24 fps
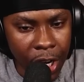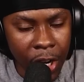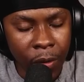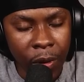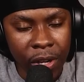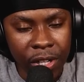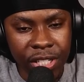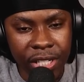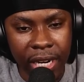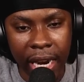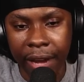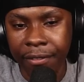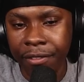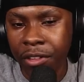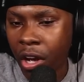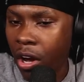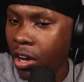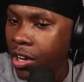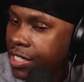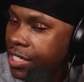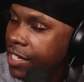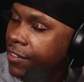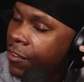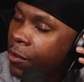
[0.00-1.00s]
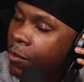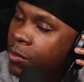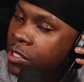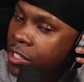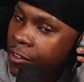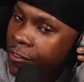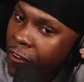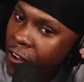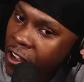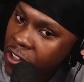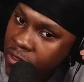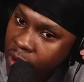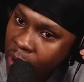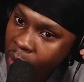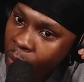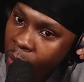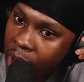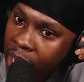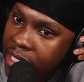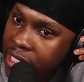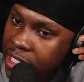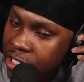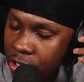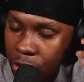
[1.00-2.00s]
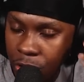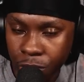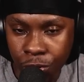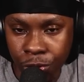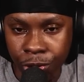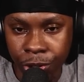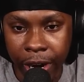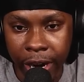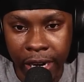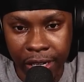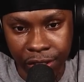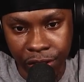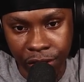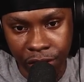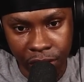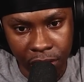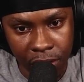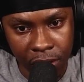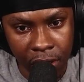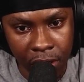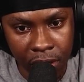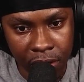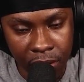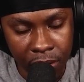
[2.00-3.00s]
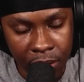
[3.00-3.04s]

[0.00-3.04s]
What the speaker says: question I have to ask, and if it was the first one, why is it so trash, you know?